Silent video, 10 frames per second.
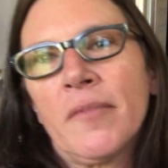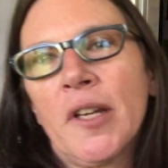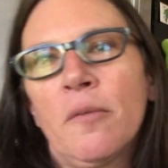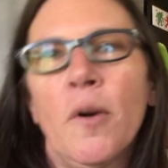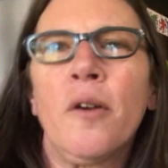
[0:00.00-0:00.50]

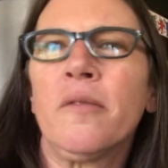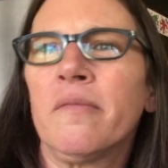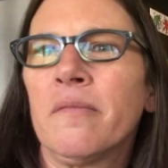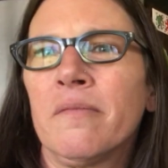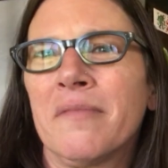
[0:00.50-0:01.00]
it won't
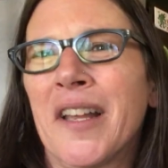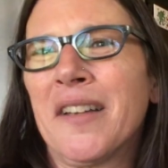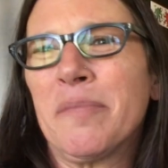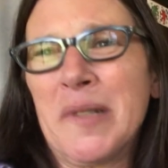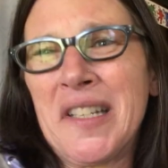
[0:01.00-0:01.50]

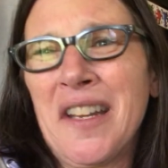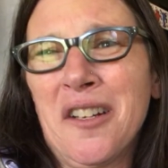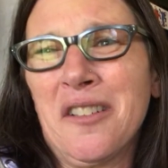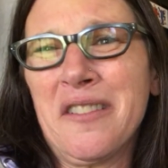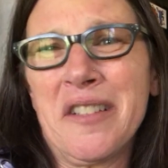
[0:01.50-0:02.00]
like
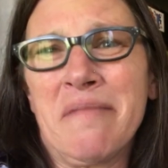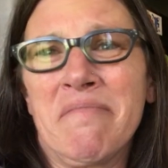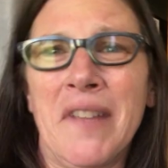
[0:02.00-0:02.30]
potatoes,